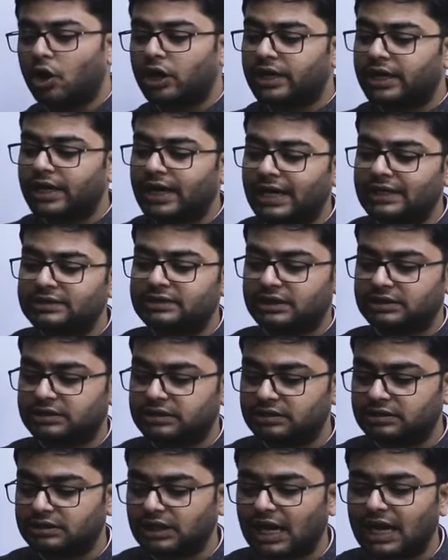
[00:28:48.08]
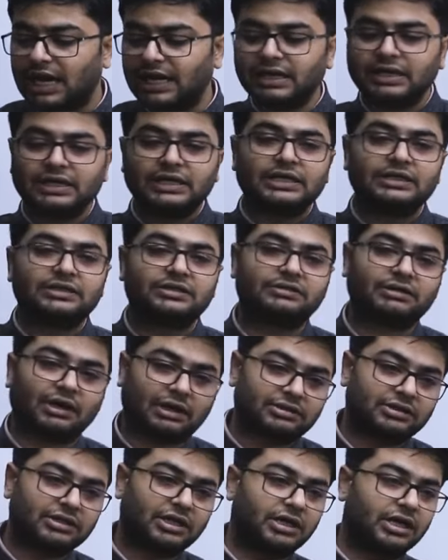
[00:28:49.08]
organizations are
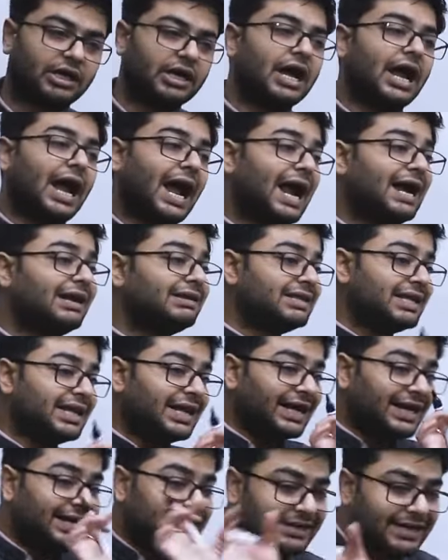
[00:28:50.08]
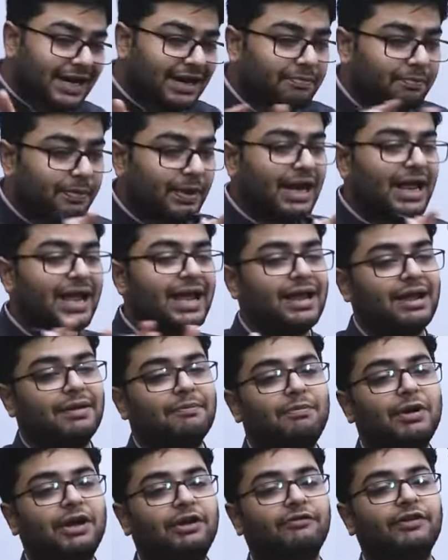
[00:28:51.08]
structured and the
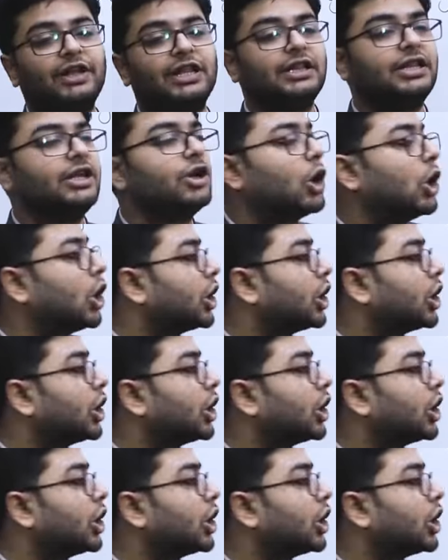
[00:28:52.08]
interplay between the